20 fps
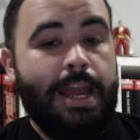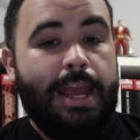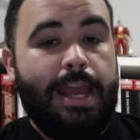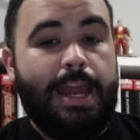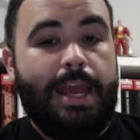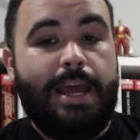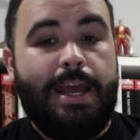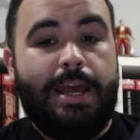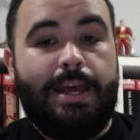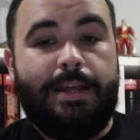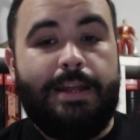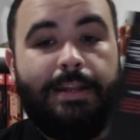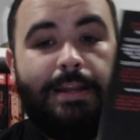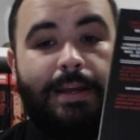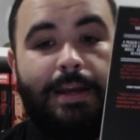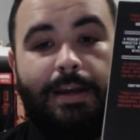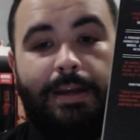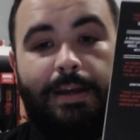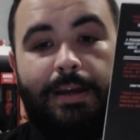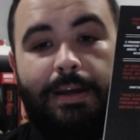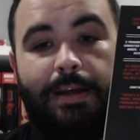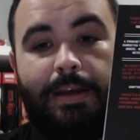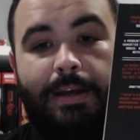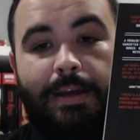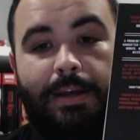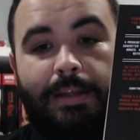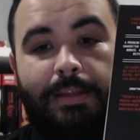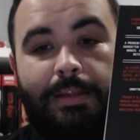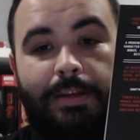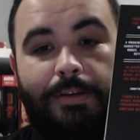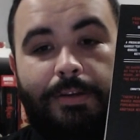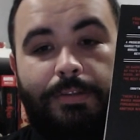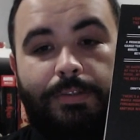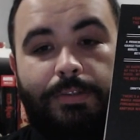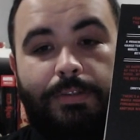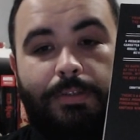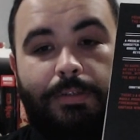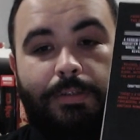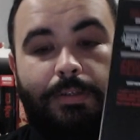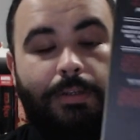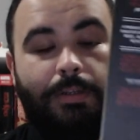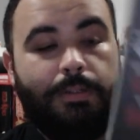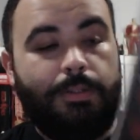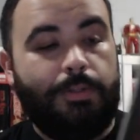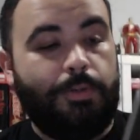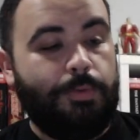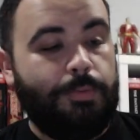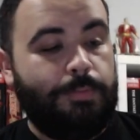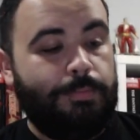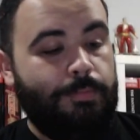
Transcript: And uh, there's a, a little